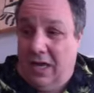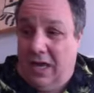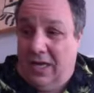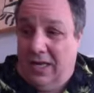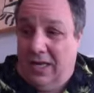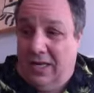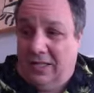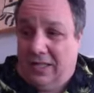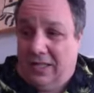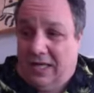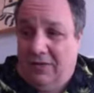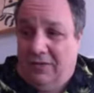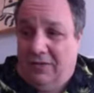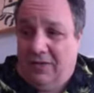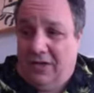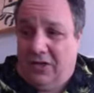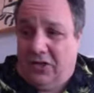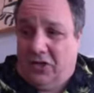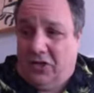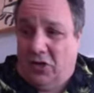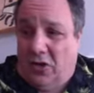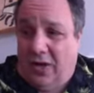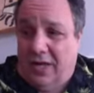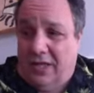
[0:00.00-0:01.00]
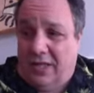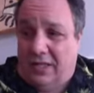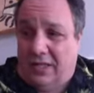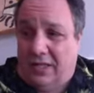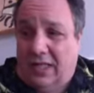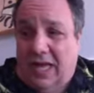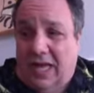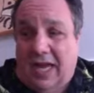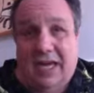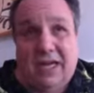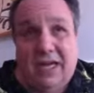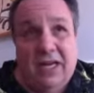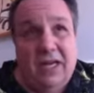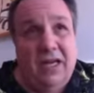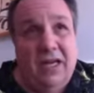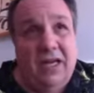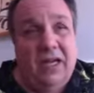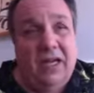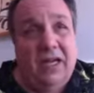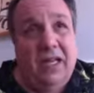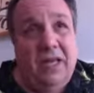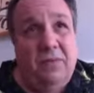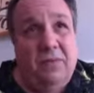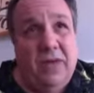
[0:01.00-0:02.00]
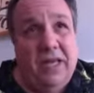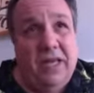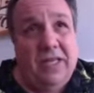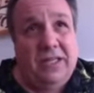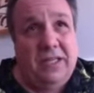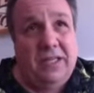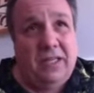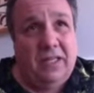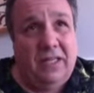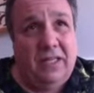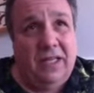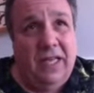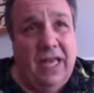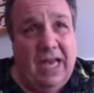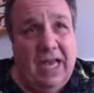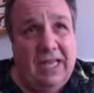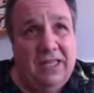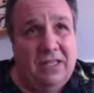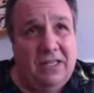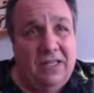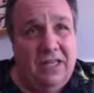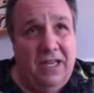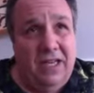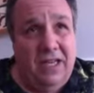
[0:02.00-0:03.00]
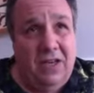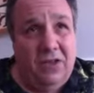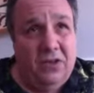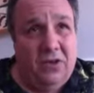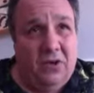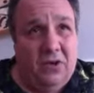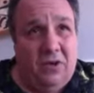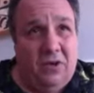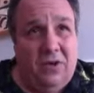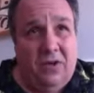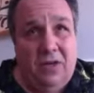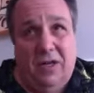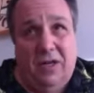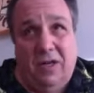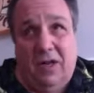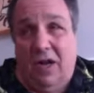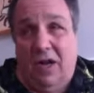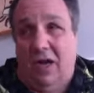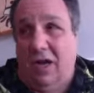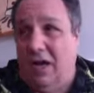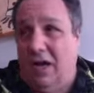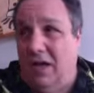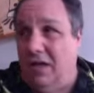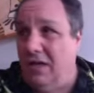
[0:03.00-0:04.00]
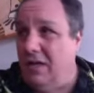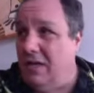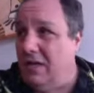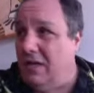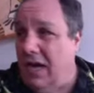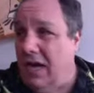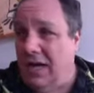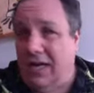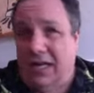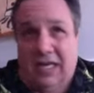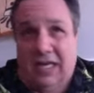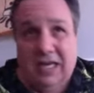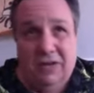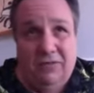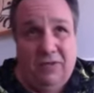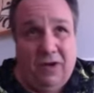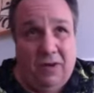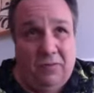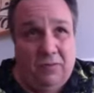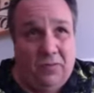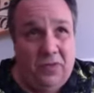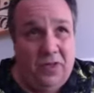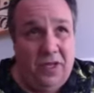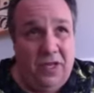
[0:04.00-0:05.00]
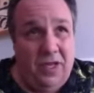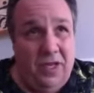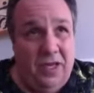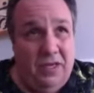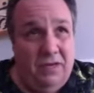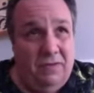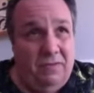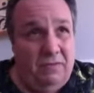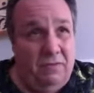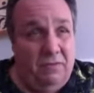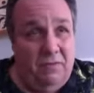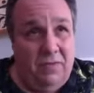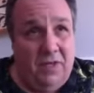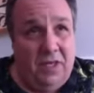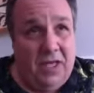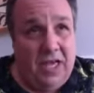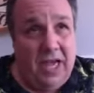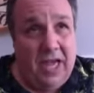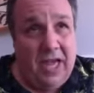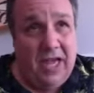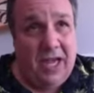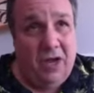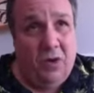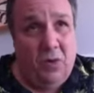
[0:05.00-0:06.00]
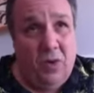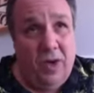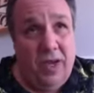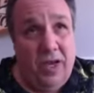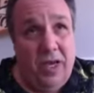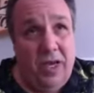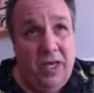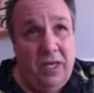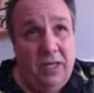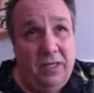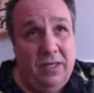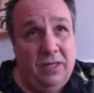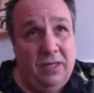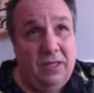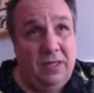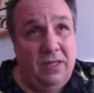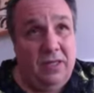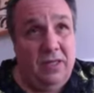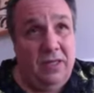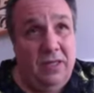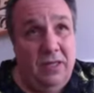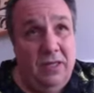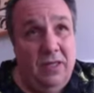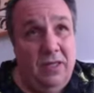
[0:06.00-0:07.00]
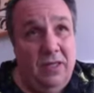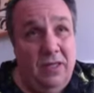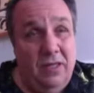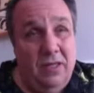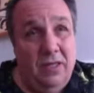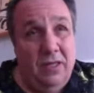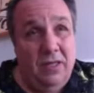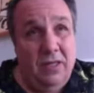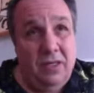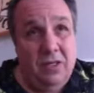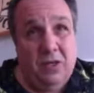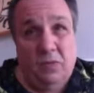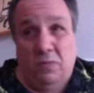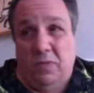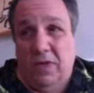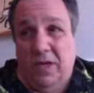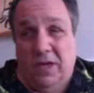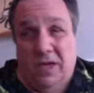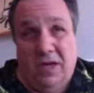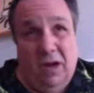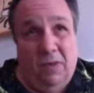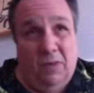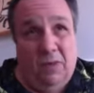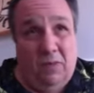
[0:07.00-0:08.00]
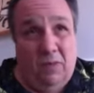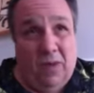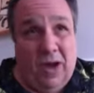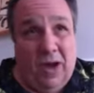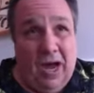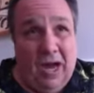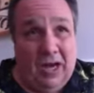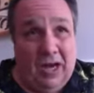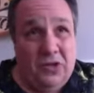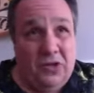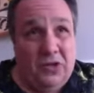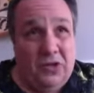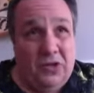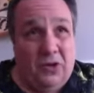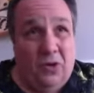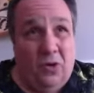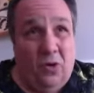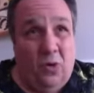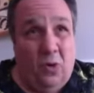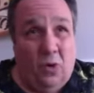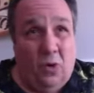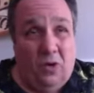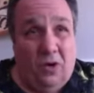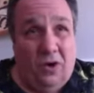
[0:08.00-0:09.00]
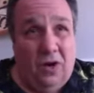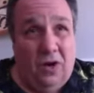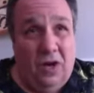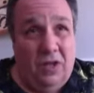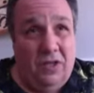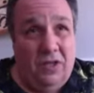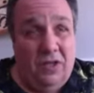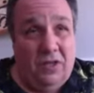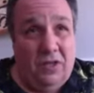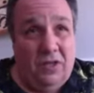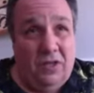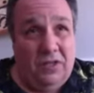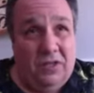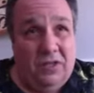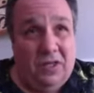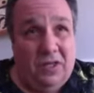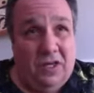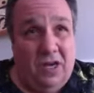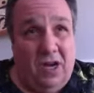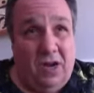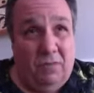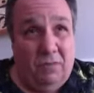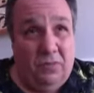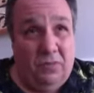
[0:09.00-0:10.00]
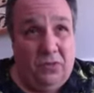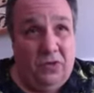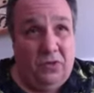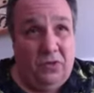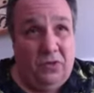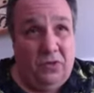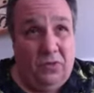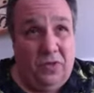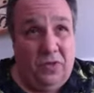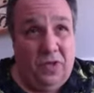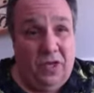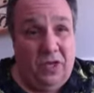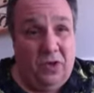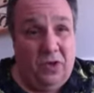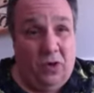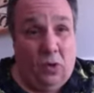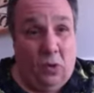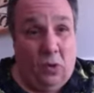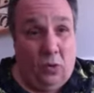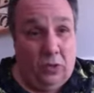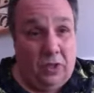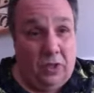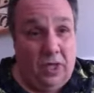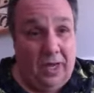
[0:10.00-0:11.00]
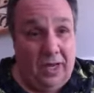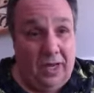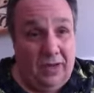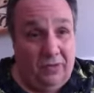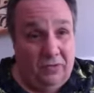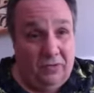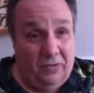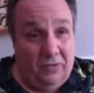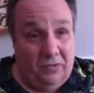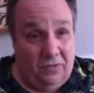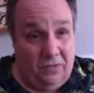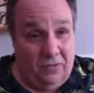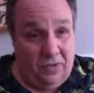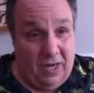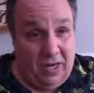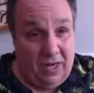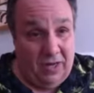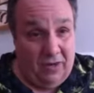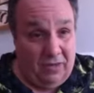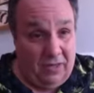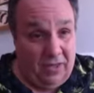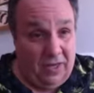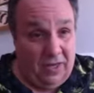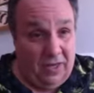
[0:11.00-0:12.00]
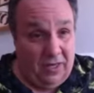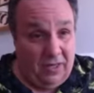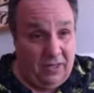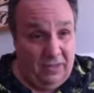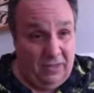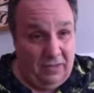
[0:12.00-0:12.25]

And he's given a choice. Like, he basically has to either kind of give up the gang ways to become a boxer, or succumb to the old life kind of thing.